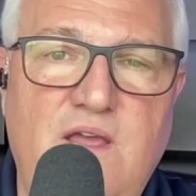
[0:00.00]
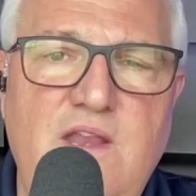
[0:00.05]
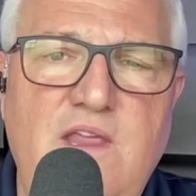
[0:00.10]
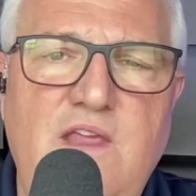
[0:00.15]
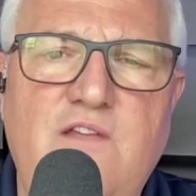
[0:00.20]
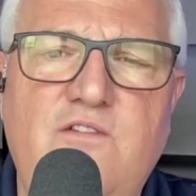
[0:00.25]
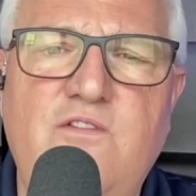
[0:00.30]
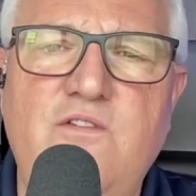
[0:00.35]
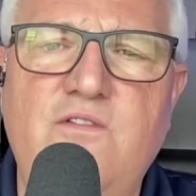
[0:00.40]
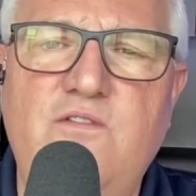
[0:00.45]

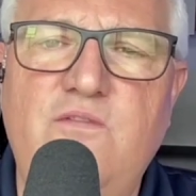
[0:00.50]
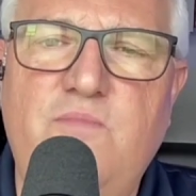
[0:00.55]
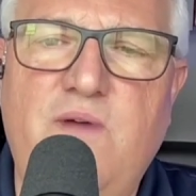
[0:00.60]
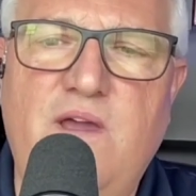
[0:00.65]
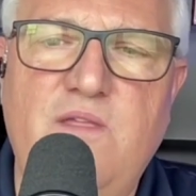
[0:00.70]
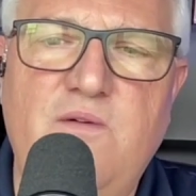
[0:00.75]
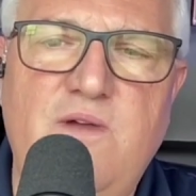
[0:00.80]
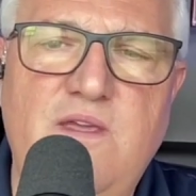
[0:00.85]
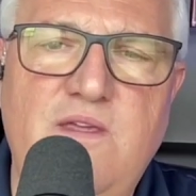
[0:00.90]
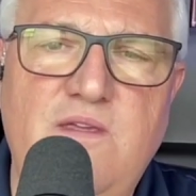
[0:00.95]
Any issues,
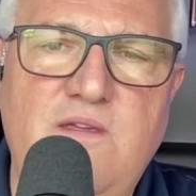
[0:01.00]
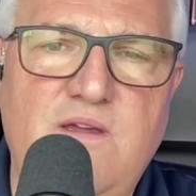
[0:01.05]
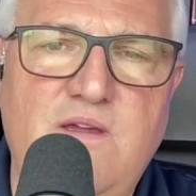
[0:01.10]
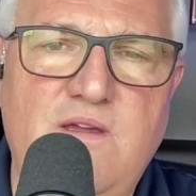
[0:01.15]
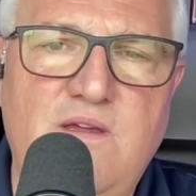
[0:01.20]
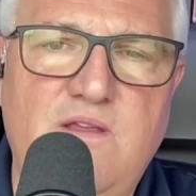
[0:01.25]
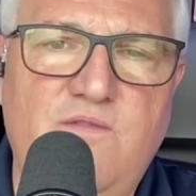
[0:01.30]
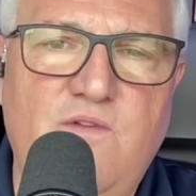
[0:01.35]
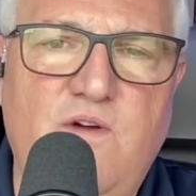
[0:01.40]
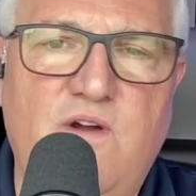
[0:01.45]
by the way,
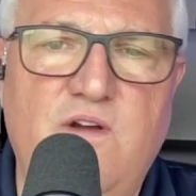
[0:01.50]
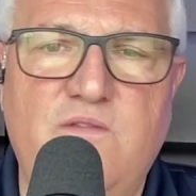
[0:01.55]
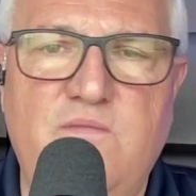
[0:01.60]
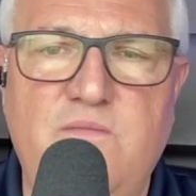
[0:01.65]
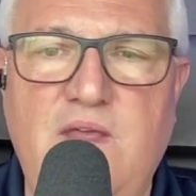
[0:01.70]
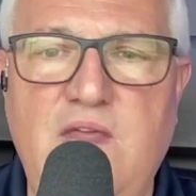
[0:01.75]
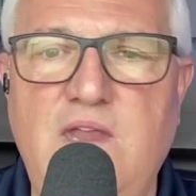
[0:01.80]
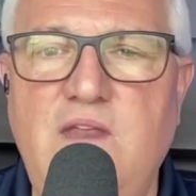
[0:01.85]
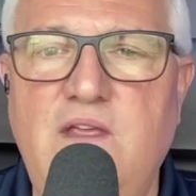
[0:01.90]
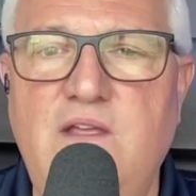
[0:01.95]
as far as
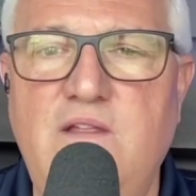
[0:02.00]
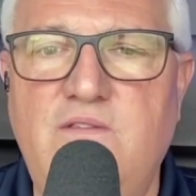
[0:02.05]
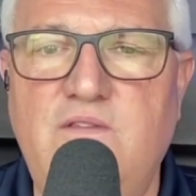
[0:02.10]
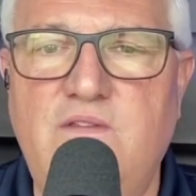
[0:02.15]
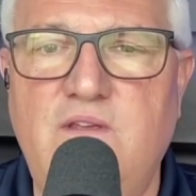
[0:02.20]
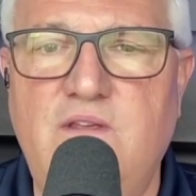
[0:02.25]
maintenance,